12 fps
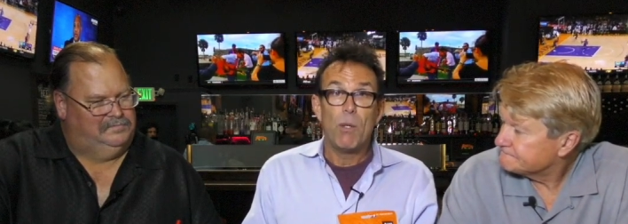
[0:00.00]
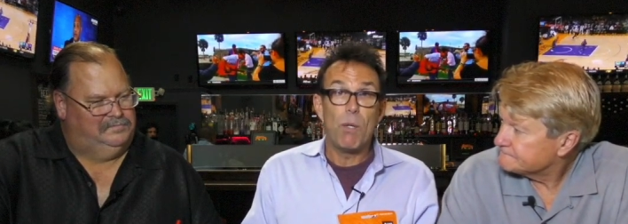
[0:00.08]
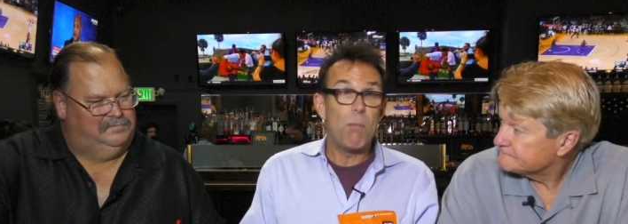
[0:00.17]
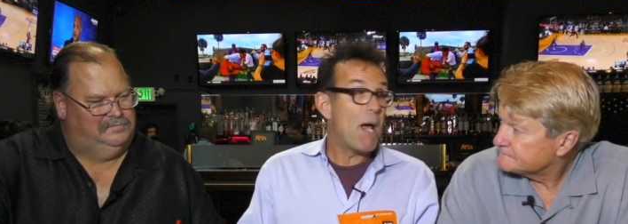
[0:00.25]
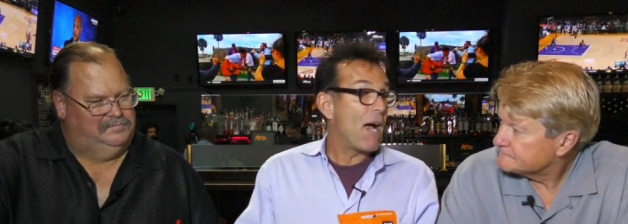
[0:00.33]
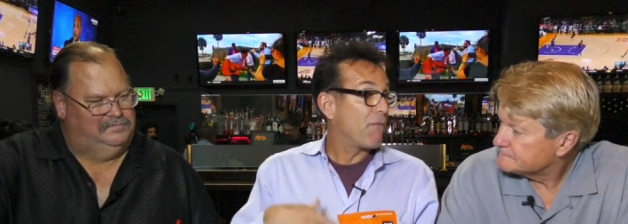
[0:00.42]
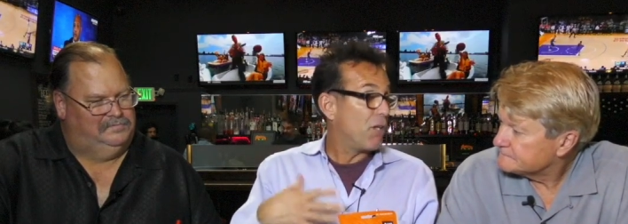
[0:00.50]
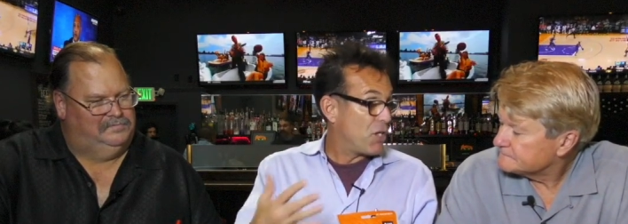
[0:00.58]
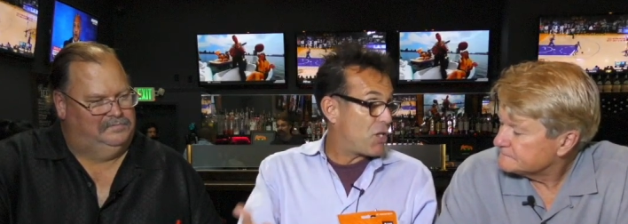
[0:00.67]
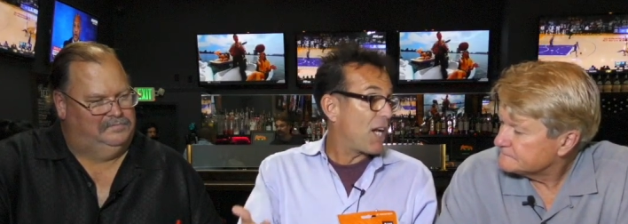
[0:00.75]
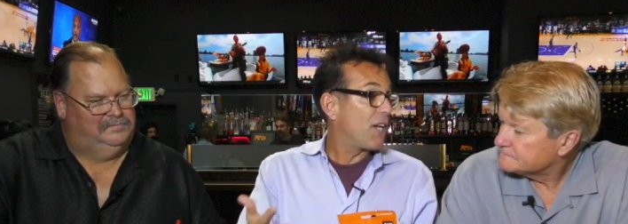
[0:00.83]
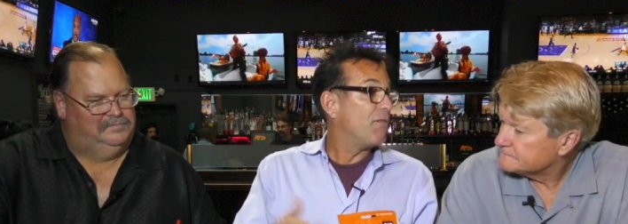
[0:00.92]
Speaker 1: Went back for a
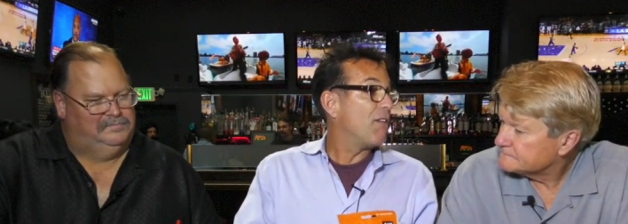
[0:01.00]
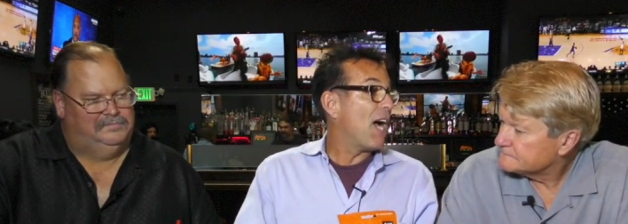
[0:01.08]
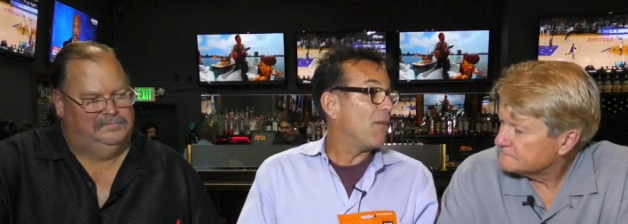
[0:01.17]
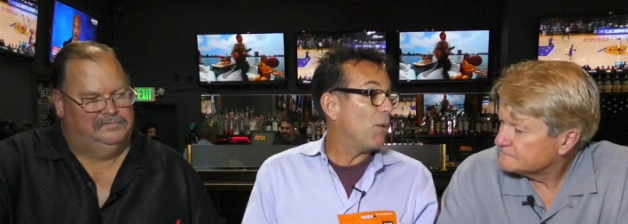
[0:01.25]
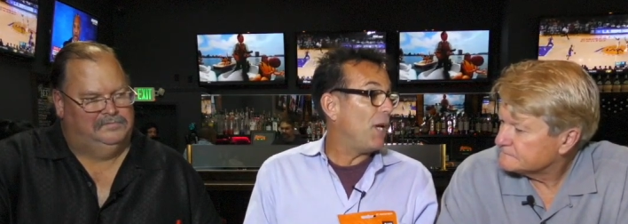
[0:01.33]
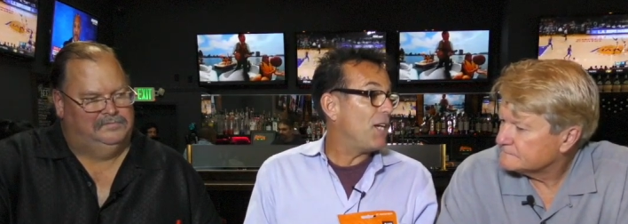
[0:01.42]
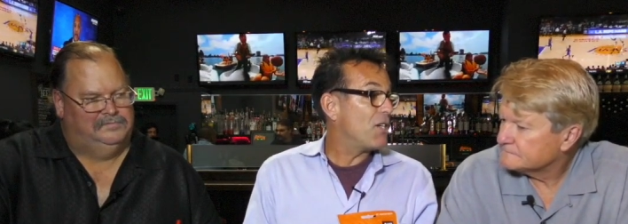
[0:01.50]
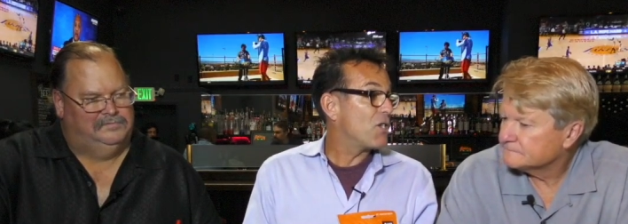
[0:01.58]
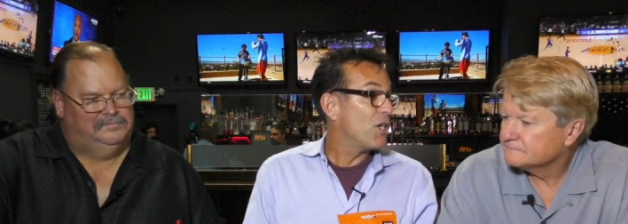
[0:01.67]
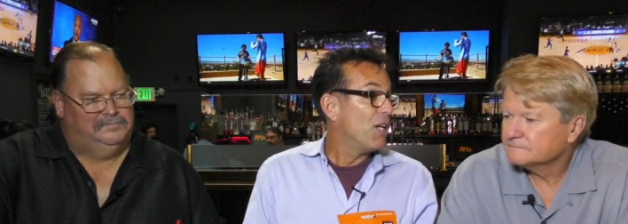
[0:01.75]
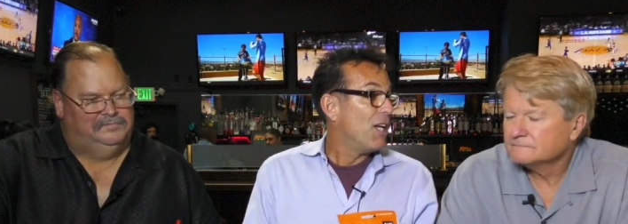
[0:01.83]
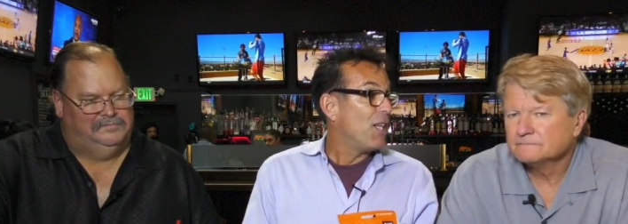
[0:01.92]
second five weeks,
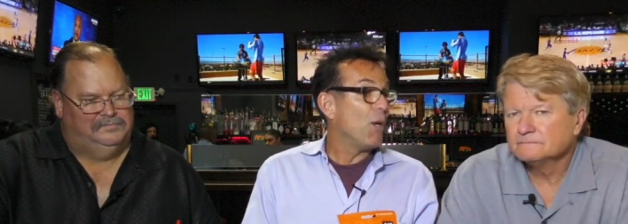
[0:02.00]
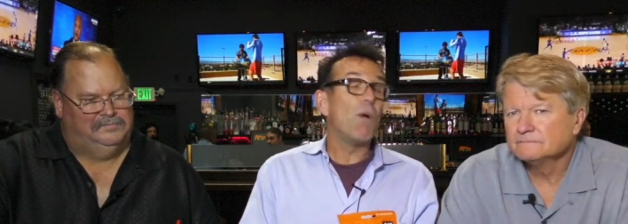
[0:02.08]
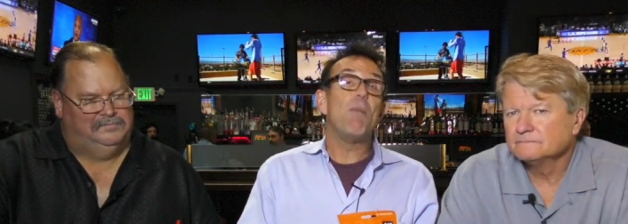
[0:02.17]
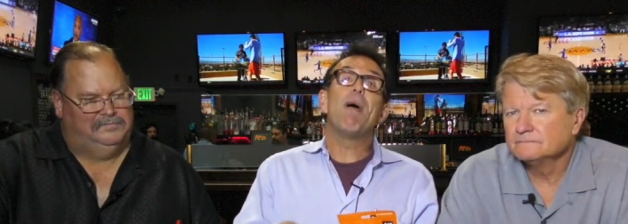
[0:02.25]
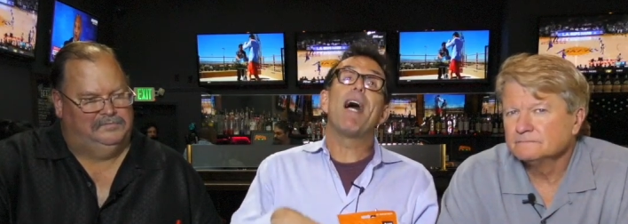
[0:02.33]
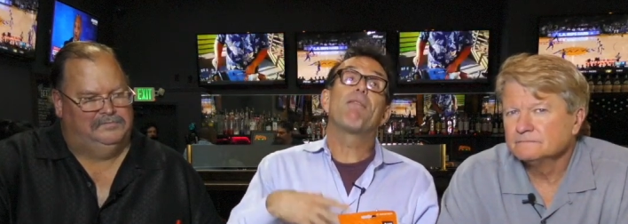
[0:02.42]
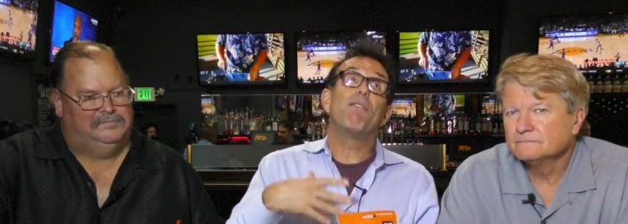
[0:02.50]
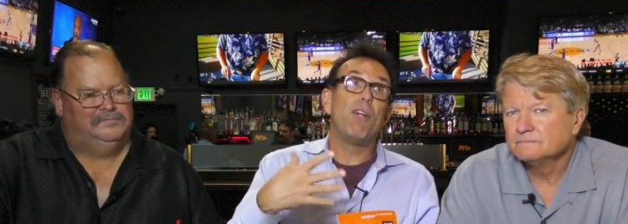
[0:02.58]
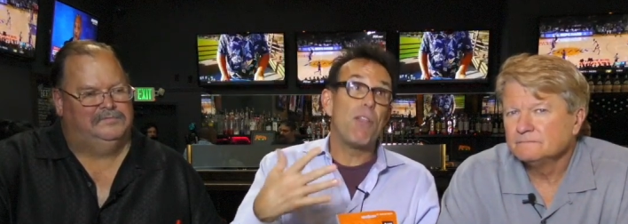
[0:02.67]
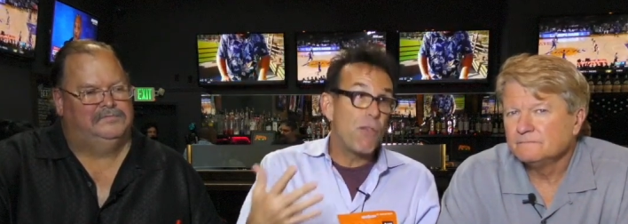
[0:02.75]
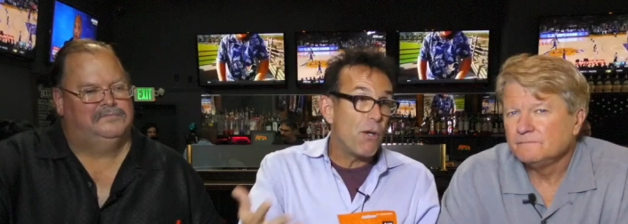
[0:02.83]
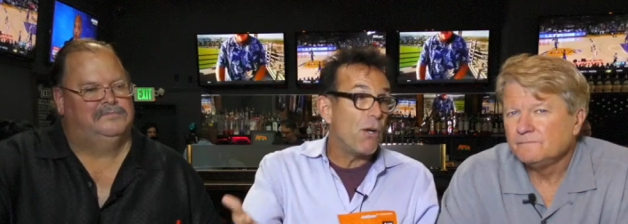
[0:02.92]
then went back for a
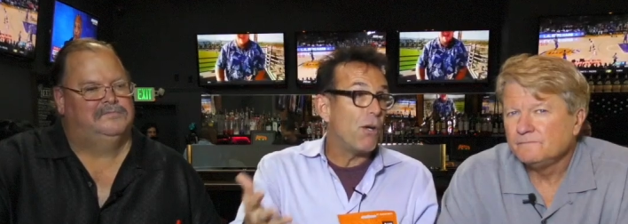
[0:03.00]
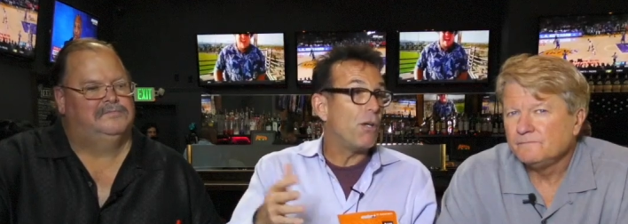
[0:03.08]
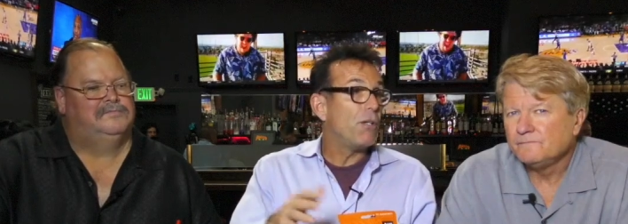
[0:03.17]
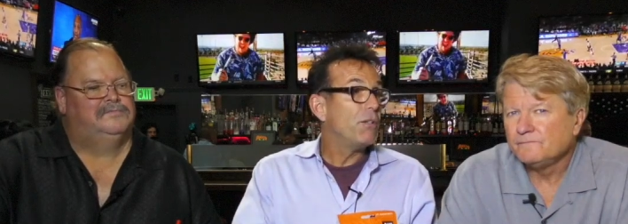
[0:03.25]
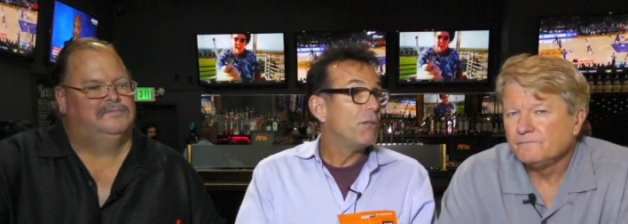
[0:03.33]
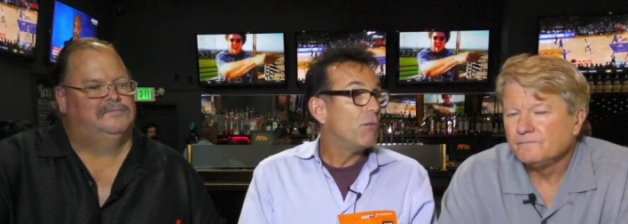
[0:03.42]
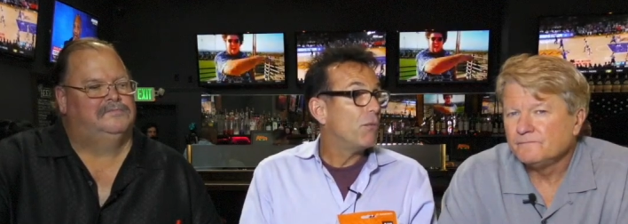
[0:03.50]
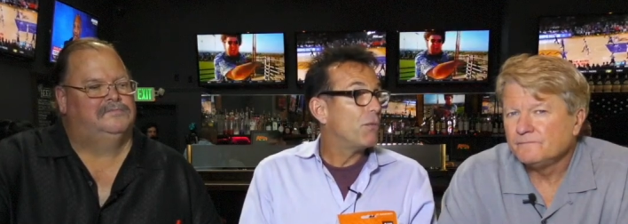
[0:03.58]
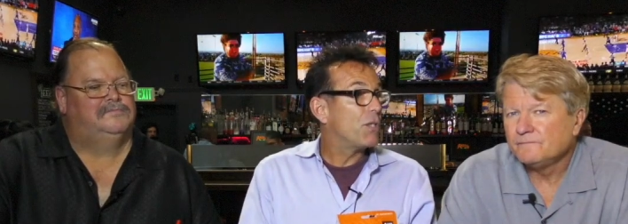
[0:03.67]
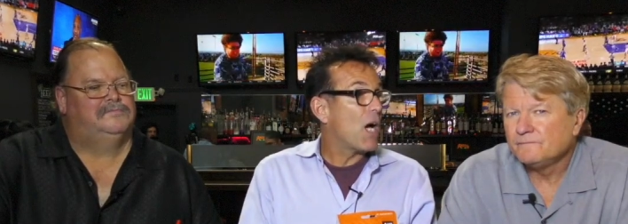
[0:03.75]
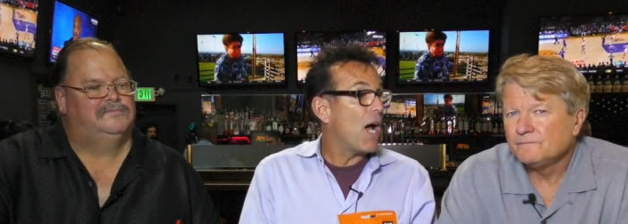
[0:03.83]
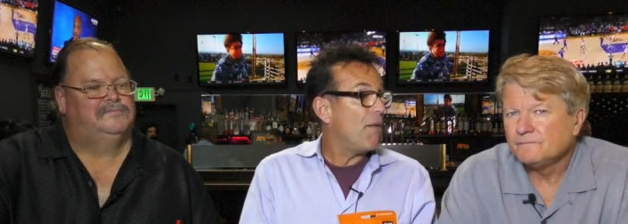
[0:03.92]
third
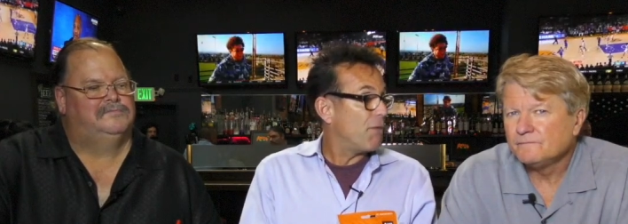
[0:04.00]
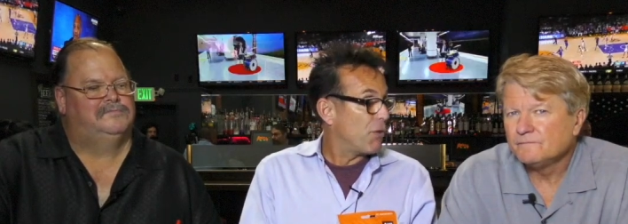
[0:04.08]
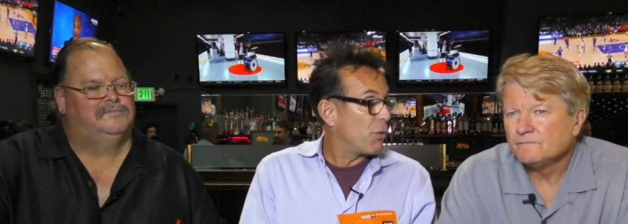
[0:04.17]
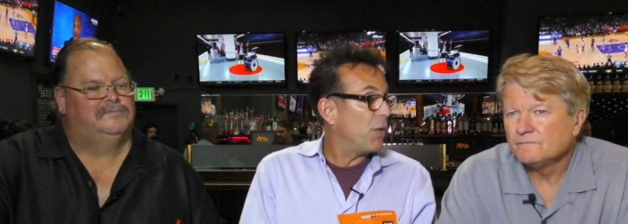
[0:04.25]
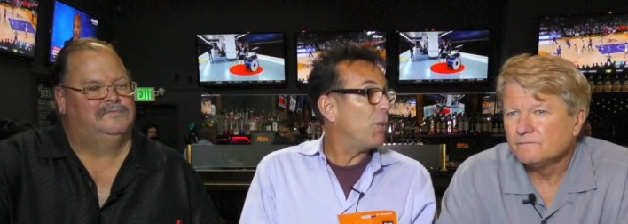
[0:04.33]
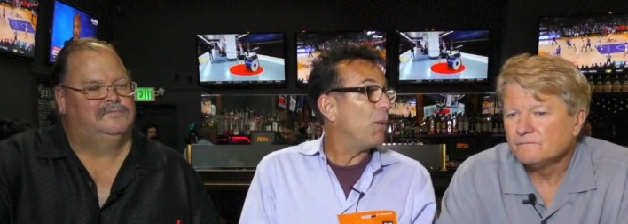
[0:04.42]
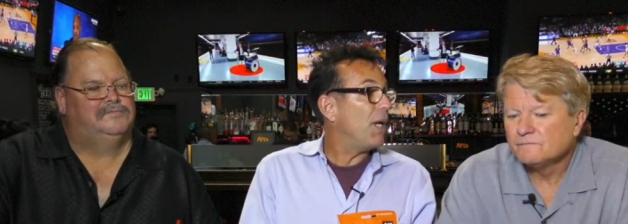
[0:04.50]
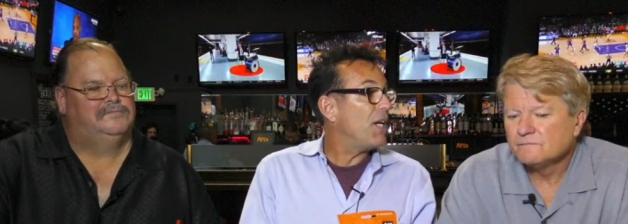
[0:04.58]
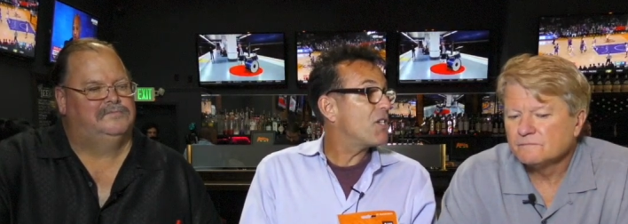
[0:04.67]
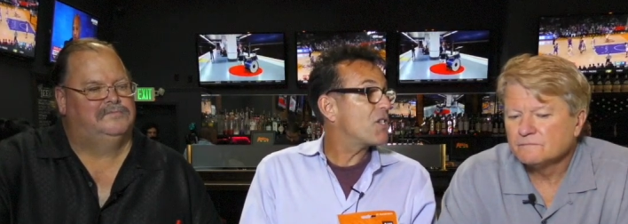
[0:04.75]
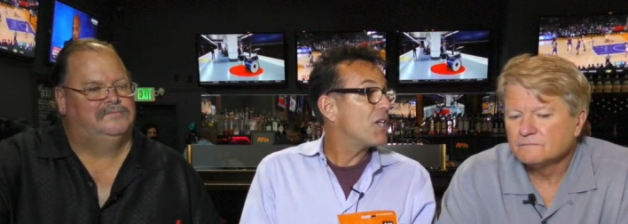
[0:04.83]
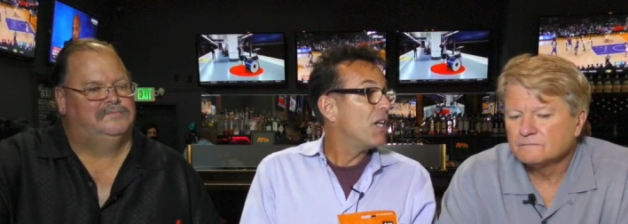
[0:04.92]
time for three
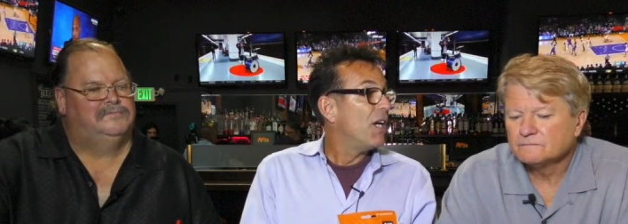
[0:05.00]
weeks,